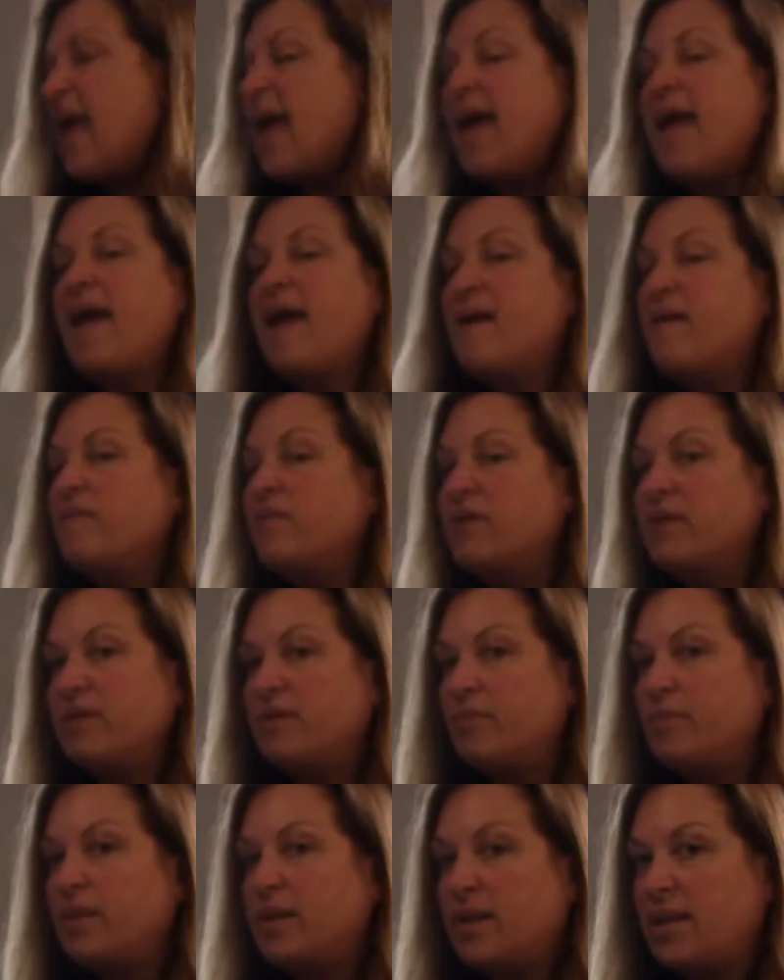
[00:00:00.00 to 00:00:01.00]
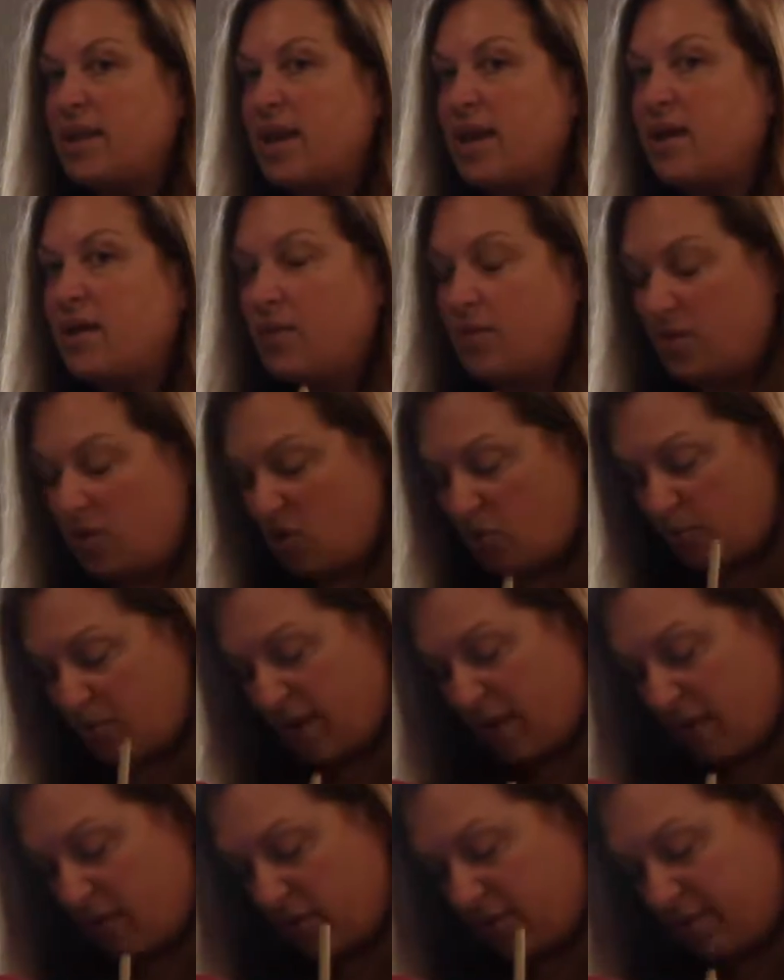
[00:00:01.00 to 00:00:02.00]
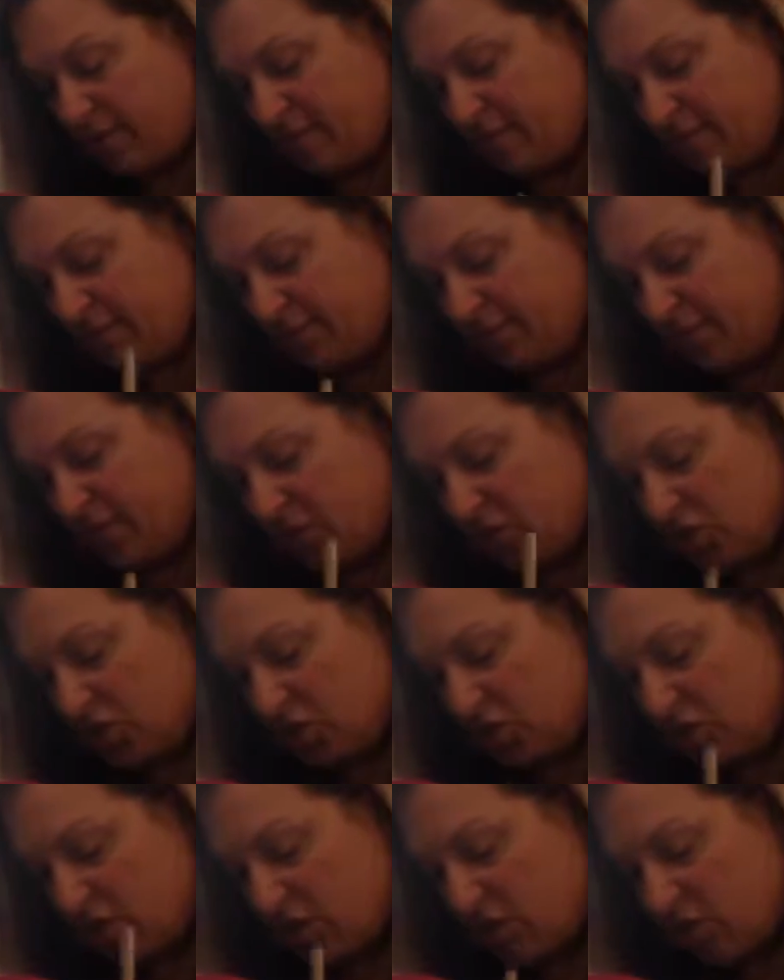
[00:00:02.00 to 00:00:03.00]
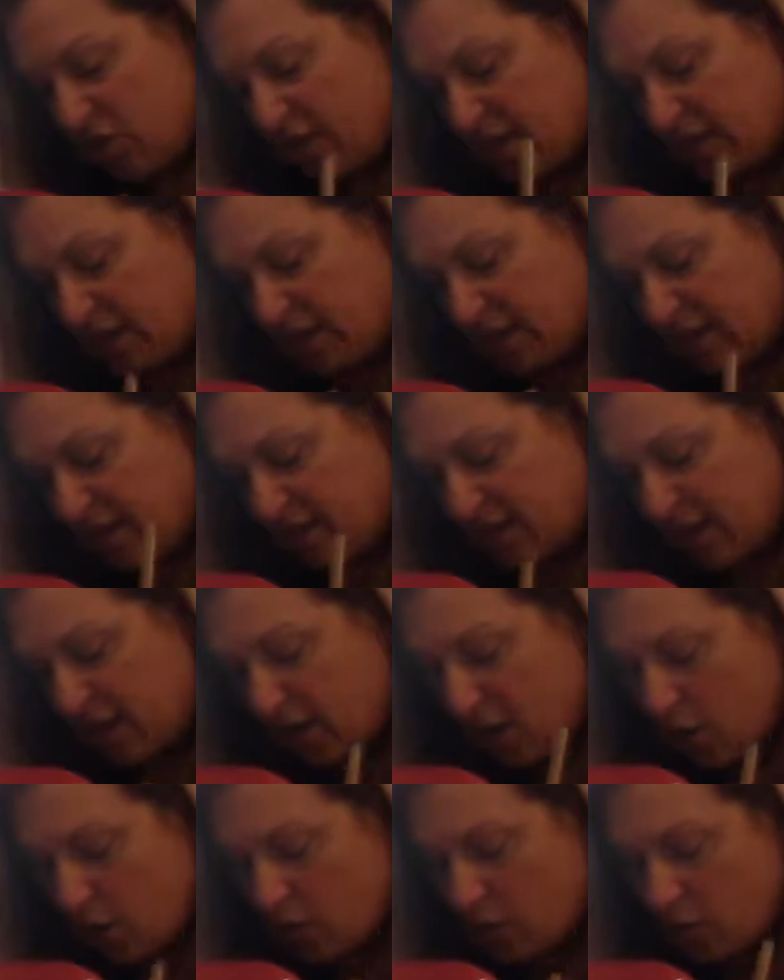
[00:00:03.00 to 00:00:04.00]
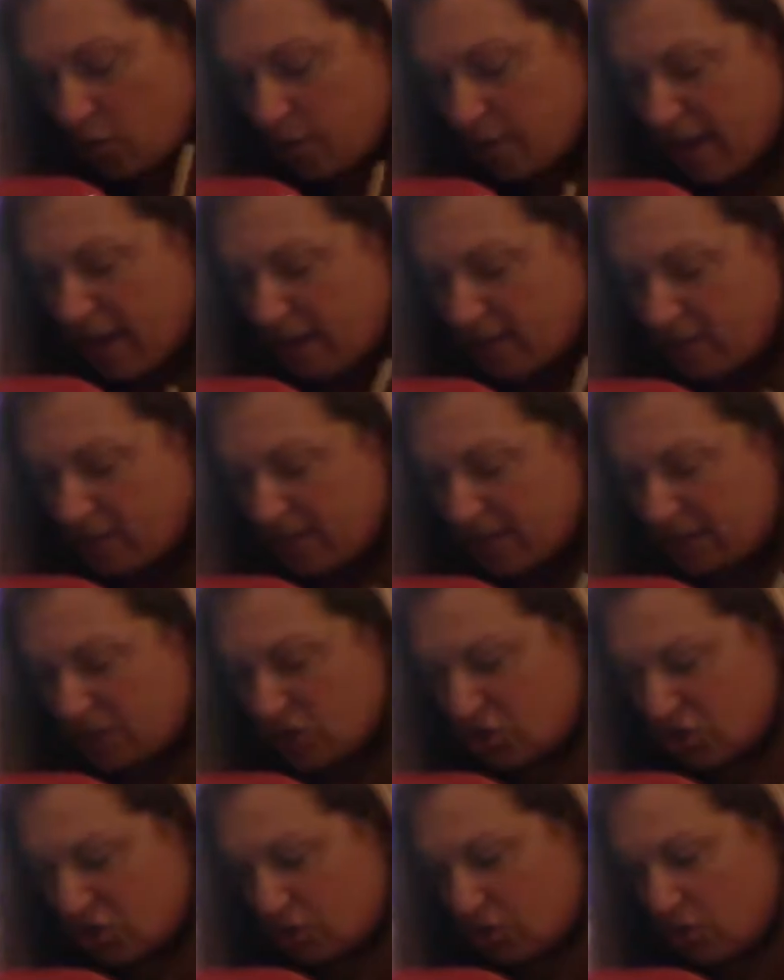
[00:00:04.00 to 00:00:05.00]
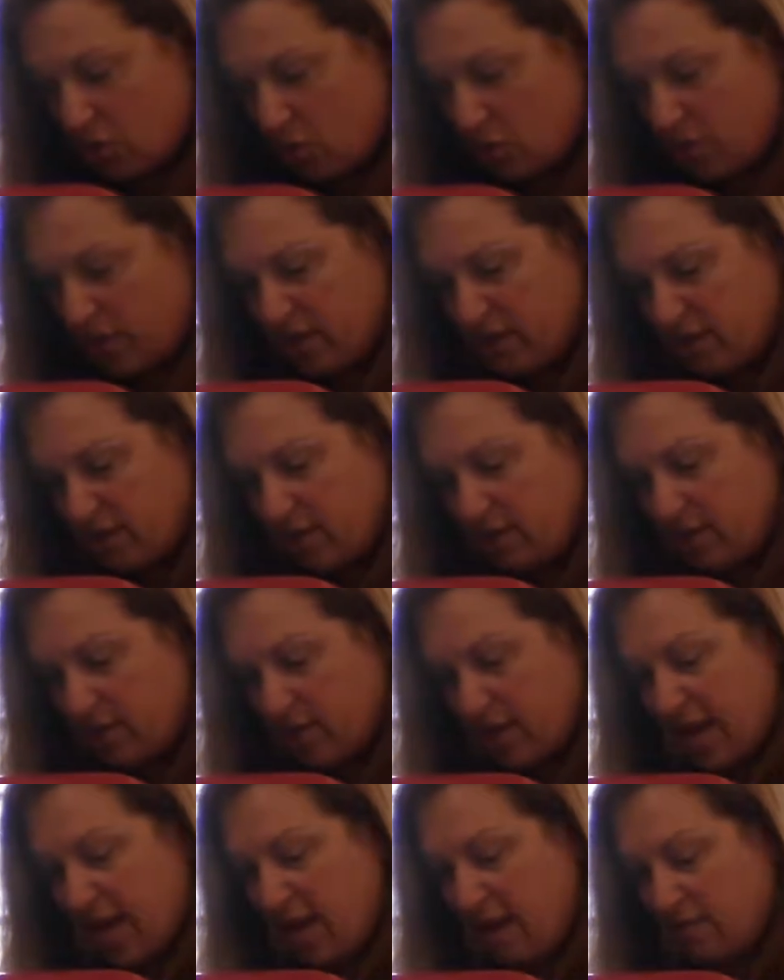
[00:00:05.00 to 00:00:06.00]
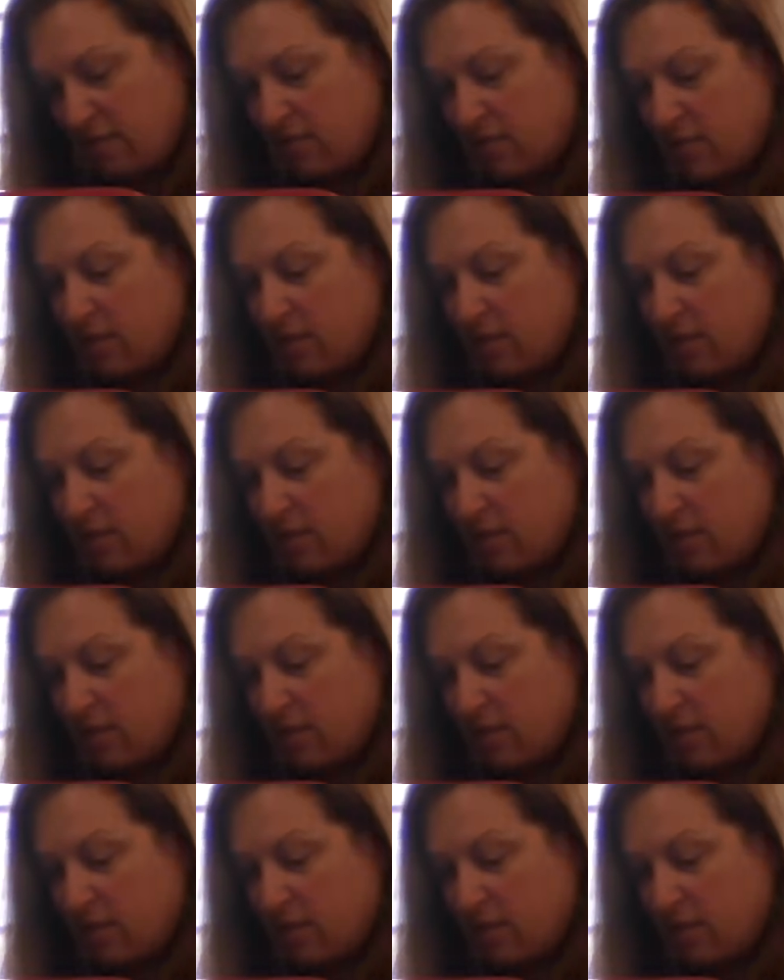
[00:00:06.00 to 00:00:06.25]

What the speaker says: Every little bit of that cocoa powder should go in there. That cocoa powder mixture. Oh, it's in there now.